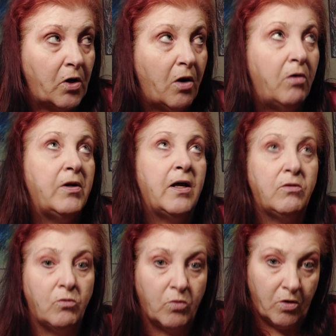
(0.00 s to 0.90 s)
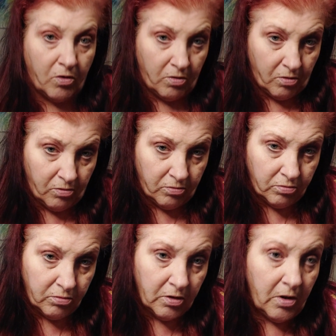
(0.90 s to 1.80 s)
All down the wall,
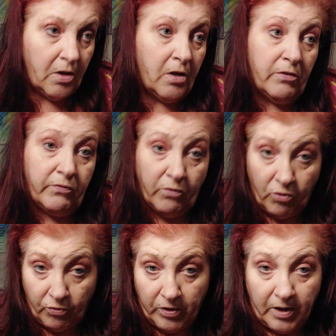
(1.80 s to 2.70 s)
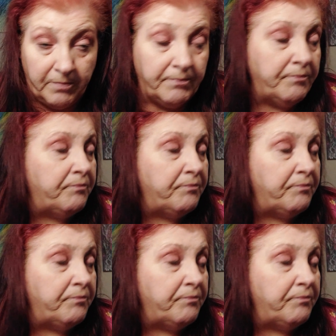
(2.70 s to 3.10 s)
flooring.